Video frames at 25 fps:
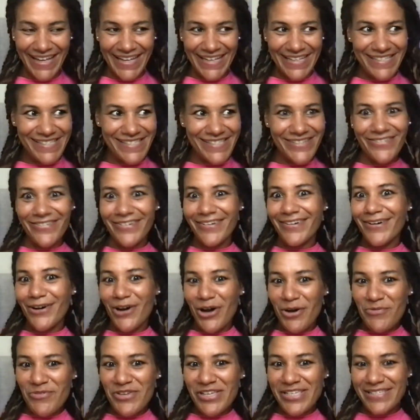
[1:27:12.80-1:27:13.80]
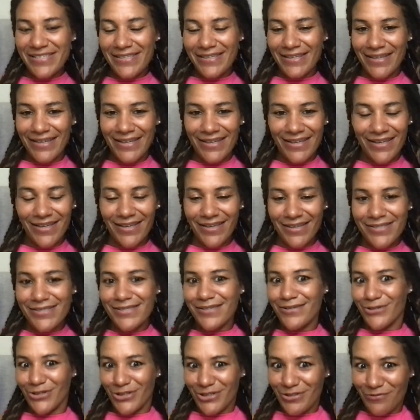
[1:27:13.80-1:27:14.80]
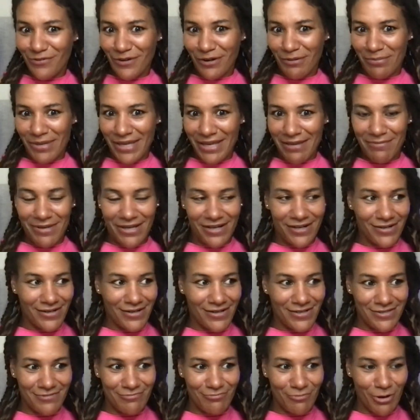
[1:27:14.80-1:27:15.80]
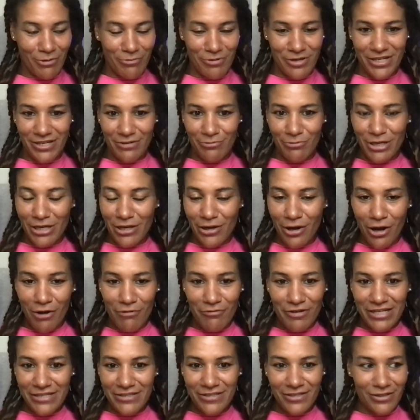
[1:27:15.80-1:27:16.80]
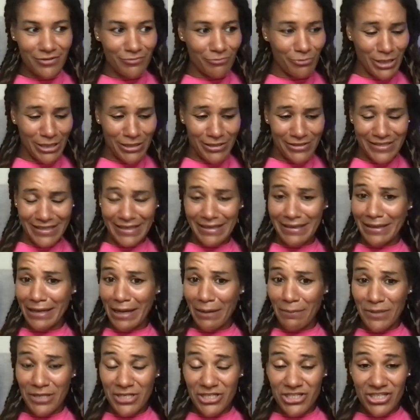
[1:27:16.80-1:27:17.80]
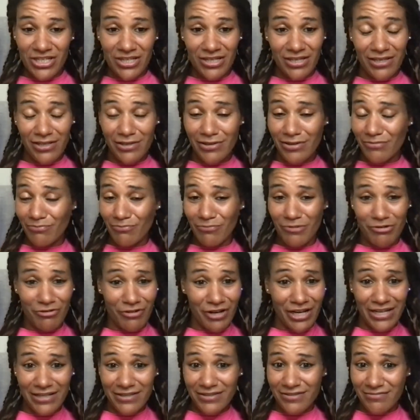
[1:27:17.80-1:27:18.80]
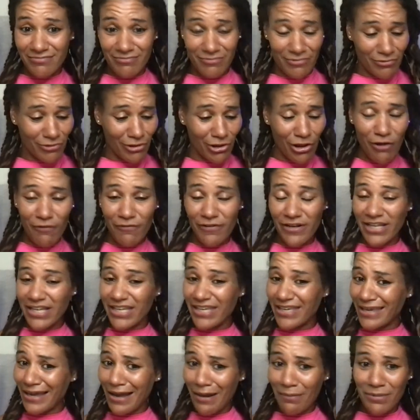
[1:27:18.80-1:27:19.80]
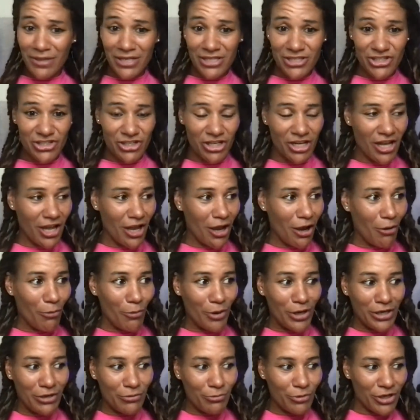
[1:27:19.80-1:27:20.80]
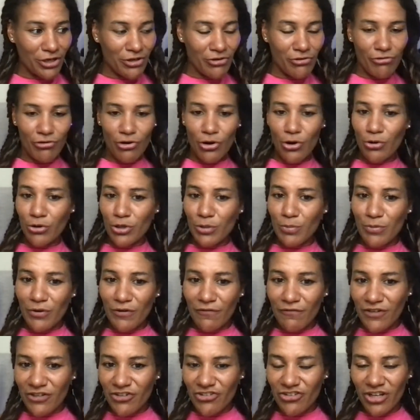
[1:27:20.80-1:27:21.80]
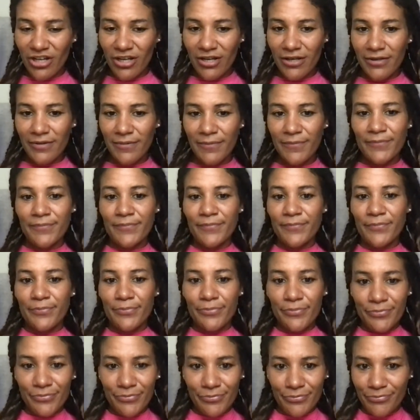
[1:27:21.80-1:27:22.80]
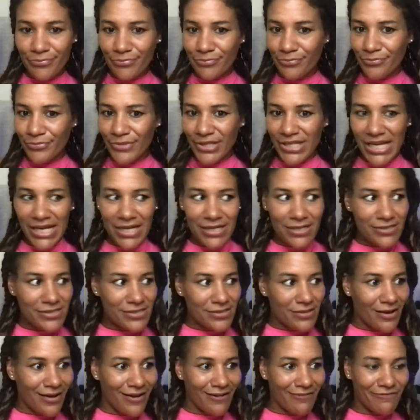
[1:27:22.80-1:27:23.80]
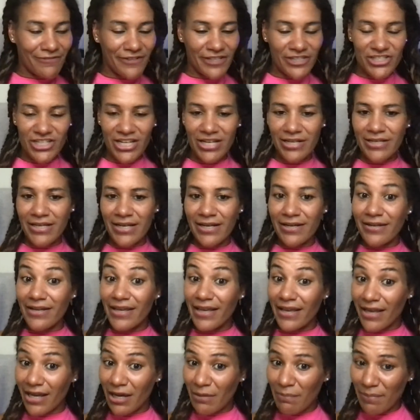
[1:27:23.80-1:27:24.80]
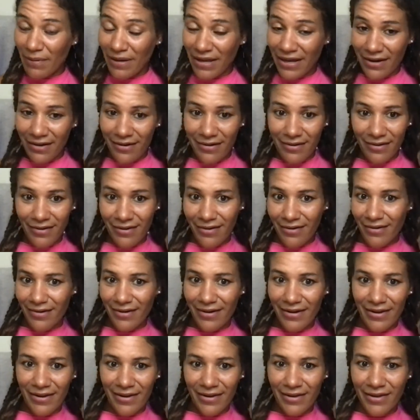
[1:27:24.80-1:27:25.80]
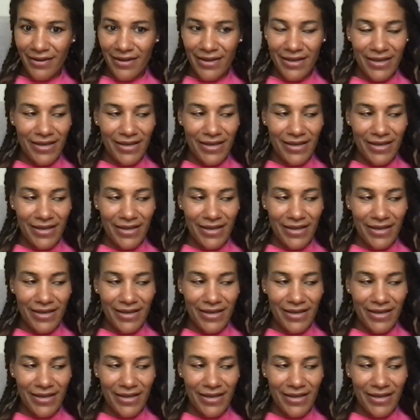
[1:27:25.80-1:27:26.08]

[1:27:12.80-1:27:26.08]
so obviously it's good for me because what we we all eat we eat cabbage great lovely cabbage with with ground provision and fish, and then the eggplant the other day